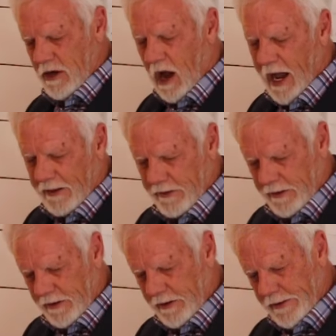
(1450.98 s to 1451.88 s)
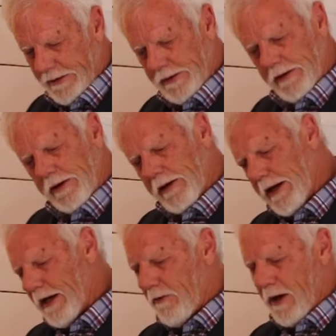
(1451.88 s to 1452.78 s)
Not.
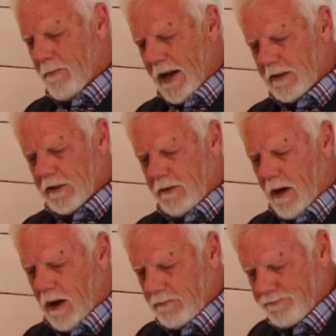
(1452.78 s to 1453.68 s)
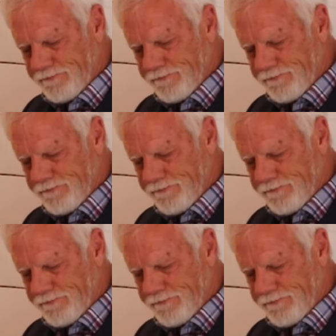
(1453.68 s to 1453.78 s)
Anyway, back to the mom.